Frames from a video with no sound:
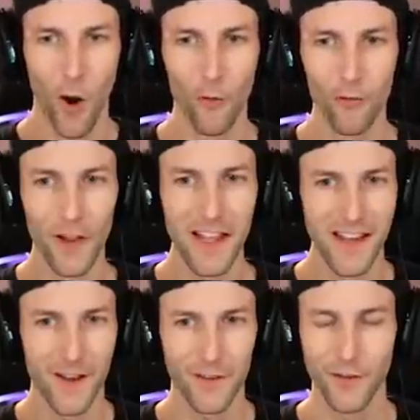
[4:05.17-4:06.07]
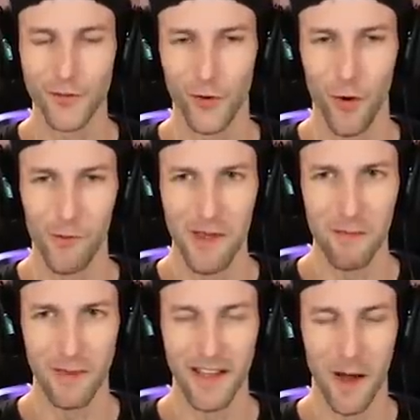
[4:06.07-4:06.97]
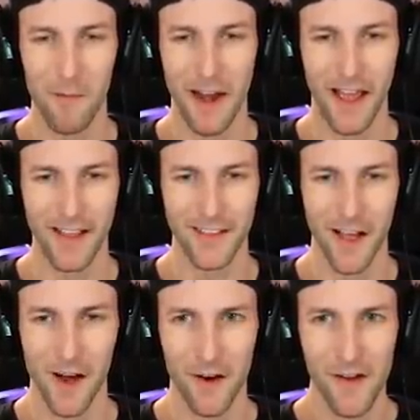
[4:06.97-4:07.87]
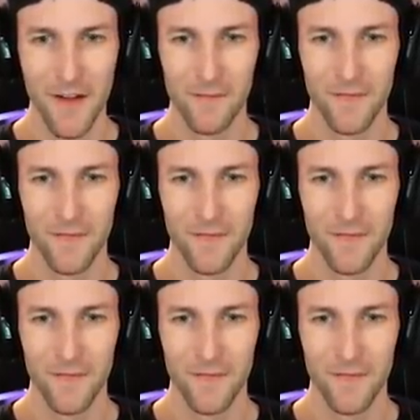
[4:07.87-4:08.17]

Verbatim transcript: Hopefully he doesn't troll me and become an egg, though.